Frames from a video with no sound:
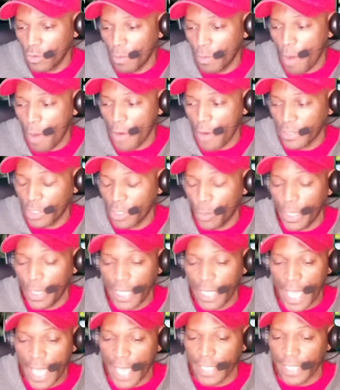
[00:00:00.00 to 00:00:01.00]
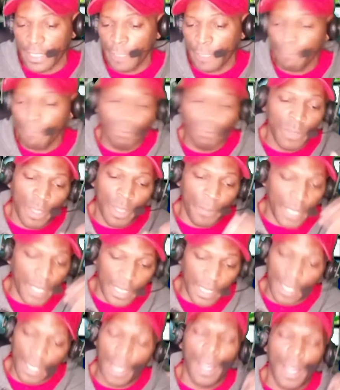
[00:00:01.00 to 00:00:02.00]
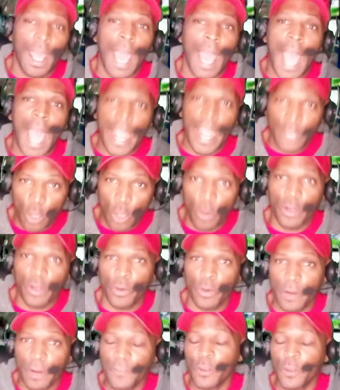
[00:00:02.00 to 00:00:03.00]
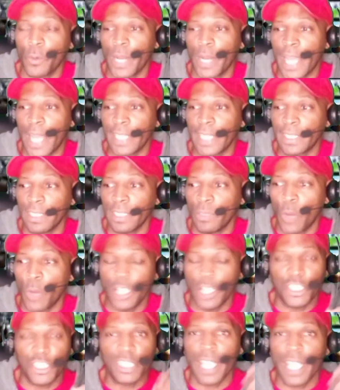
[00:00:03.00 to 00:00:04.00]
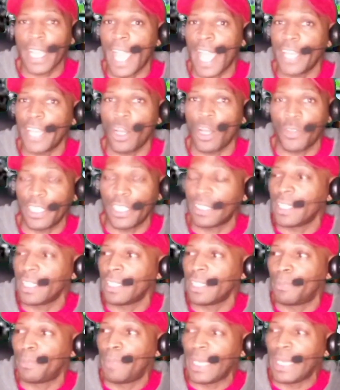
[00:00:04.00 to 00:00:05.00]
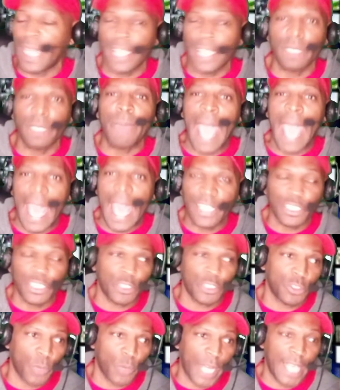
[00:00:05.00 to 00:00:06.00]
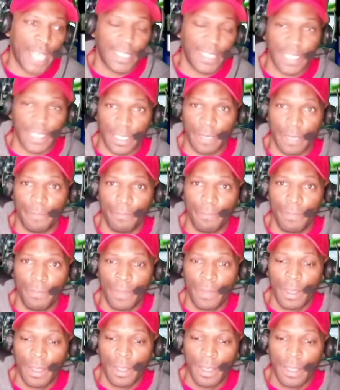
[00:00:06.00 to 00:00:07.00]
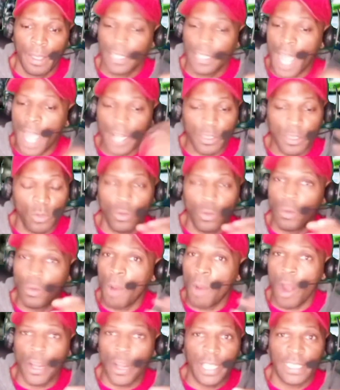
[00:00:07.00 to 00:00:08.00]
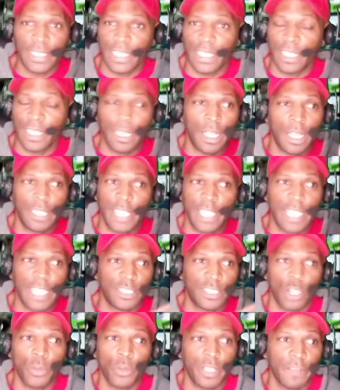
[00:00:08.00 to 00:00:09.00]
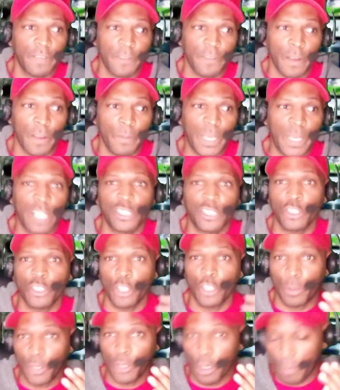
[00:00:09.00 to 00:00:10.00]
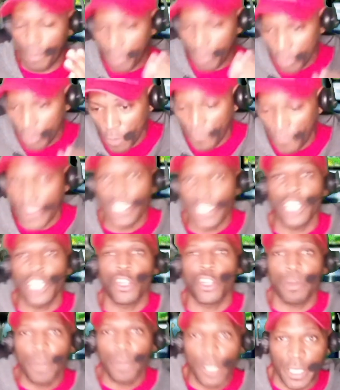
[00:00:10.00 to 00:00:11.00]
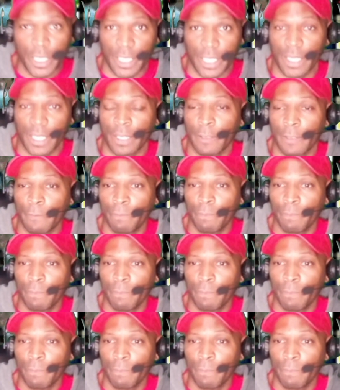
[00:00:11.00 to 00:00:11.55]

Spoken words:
Umar is doing? Yes. But I know a grifter when I see one, just like I know these BS pastors when I see them. Dr. Umar is no different because your proof is in your pudding.